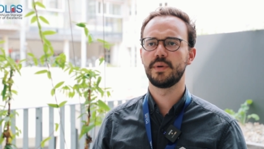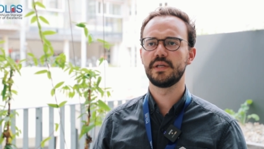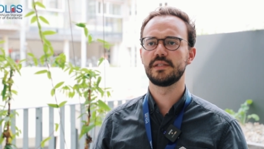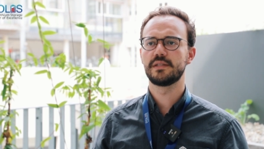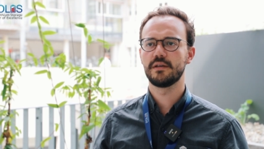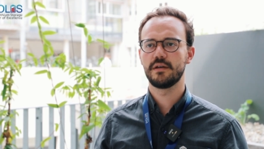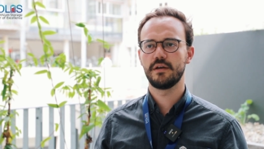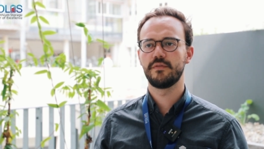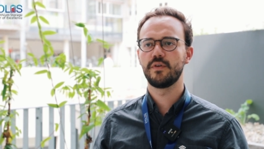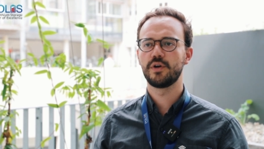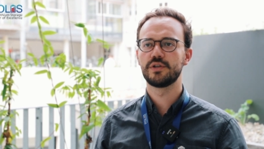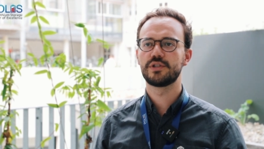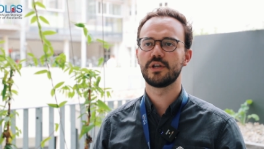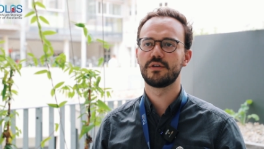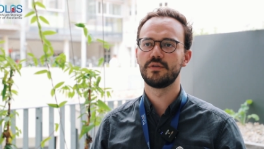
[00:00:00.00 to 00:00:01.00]
But it's a, a
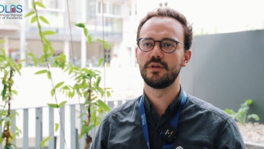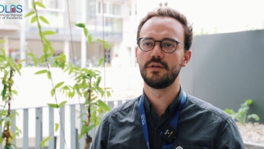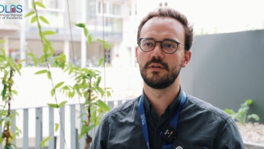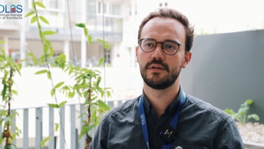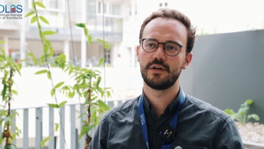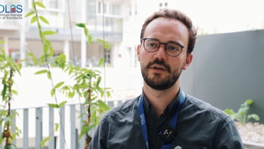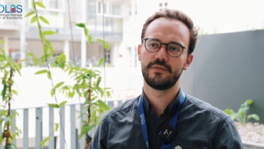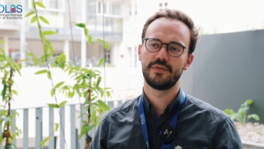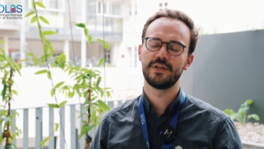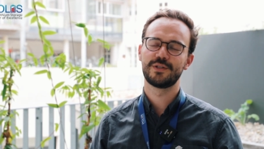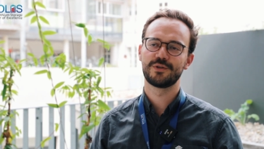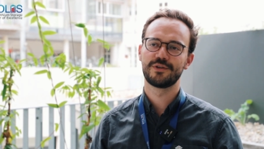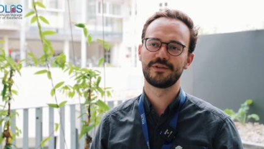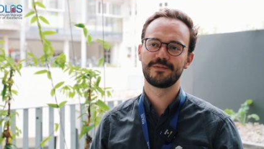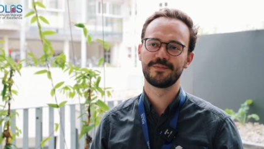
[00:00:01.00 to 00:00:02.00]
very general uh,
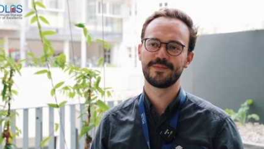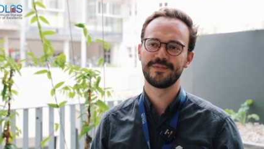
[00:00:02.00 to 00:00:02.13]
feature.